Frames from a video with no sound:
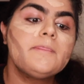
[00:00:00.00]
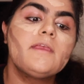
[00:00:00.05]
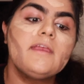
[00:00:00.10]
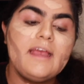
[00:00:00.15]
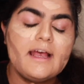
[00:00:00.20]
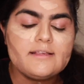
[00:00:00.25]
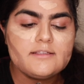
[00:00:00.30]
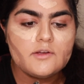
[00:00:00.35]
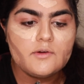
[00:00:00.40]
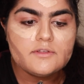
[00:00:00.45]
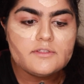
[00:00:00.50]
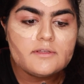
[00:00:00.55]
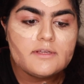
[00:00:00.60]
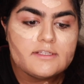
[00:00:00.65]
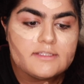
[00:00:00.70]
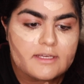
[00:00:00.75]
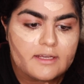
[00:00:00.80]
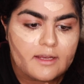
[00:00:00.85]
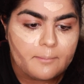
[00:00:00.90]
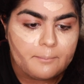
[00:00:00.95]
Gaston also
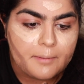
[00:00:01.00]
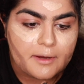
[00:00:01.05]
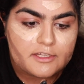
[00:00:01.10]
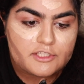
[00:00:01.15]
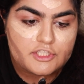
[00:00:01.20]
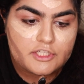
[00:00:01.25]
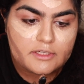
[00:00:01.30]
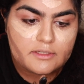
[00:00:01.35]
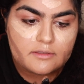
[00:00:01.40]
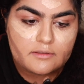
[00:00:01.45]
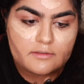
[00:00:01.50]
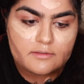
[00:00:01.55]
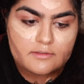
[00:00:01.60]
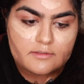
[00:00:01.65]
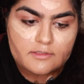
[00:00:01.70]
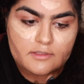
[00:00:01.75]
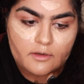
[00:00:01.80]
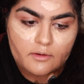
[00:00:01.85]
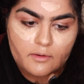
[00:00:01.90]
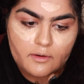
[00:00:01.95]
has like a butt chin,
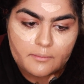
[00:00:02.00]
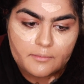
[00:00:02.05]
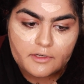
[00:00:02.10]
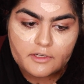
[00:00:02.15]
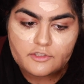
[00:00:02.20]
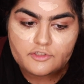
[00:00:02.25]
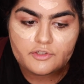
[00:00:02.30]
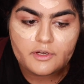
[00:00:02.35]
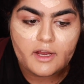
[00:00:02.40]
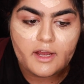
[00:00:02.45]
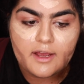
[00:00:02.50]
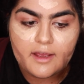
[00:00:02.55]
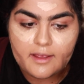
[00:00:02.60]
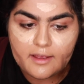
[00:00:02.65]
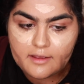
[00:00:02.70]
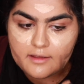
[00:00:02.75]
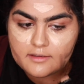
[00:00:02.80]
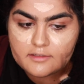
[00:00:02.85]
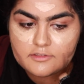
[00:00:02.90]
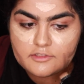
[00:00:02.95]
so I'm gonna
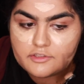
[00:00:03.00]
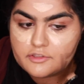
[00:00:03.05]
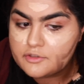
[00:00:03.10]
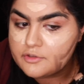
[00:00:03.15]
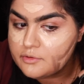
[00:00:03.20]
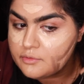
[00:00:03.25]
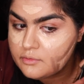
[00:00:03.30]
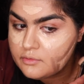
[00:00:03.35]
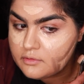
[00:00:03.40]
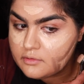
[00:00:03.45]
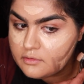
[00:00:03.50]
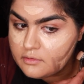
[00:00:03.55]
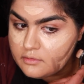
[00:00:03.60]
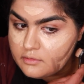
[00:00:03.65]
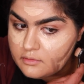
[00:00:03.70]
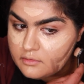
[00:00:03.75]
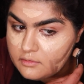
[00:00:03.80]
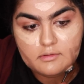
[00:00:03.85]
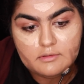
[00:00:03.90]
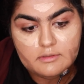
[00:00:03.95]
try to
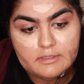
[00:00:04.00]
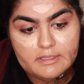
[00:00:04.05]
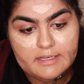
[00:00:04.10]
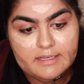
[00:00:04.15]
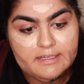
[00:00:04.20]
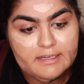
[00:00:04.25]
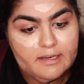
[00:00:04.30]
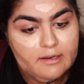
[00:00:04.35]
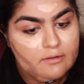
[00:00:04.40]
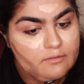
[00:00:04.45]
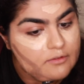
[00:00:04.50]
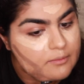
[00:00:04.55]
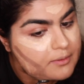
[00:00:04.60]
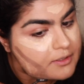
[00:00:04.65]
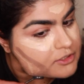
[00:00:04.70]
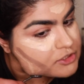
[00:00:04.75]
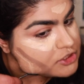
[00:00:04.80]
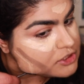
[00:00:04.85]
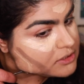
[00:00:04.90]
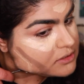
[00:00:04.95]
lay down the
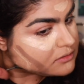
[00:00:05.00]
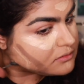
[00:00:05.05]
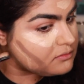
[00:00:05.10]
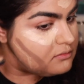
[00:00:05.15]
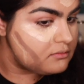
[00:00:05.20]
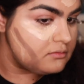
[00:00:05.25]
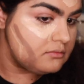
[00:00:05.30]
butt chin.